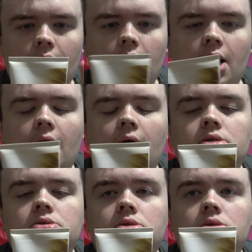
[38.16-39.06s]

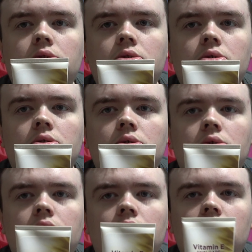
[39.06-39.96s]
and
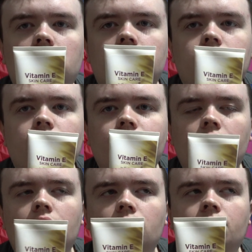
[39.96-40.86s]
it's a
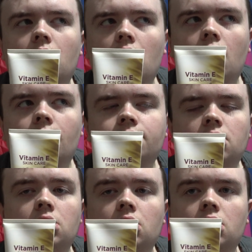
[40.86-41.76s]
dupe of
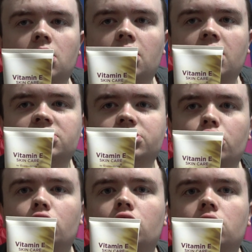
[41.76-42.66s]
a Liz
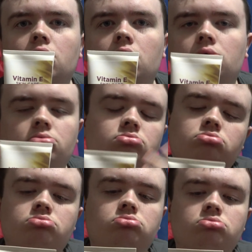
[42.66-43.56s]
Earle.
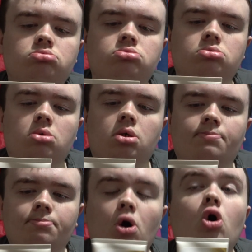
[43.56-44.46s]

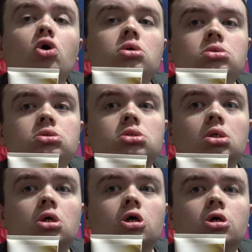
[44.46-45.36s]
But
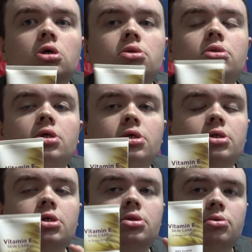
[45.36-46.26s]
this
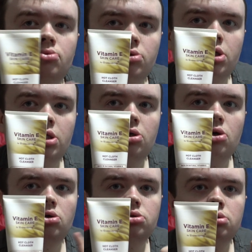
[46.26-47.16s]
is really
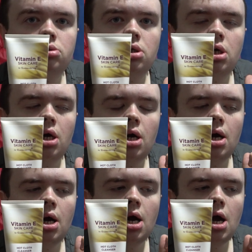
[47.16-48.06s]
good.
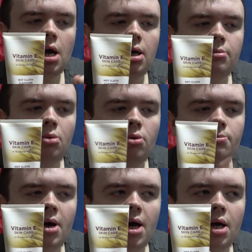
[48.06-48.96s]
I'm on
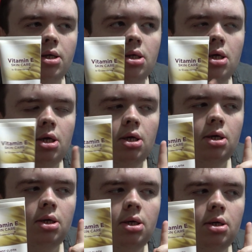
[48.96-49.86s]
my
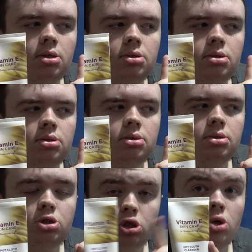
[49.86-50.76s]

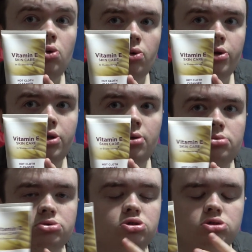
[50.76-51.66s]
tooth.
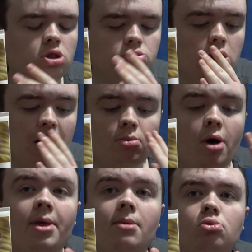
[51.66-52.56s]
I'm
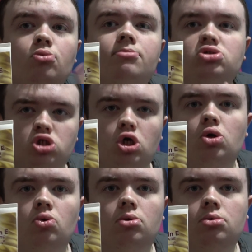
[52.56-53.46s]
on my number
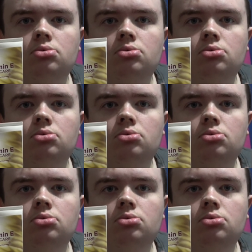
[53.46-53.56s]
two.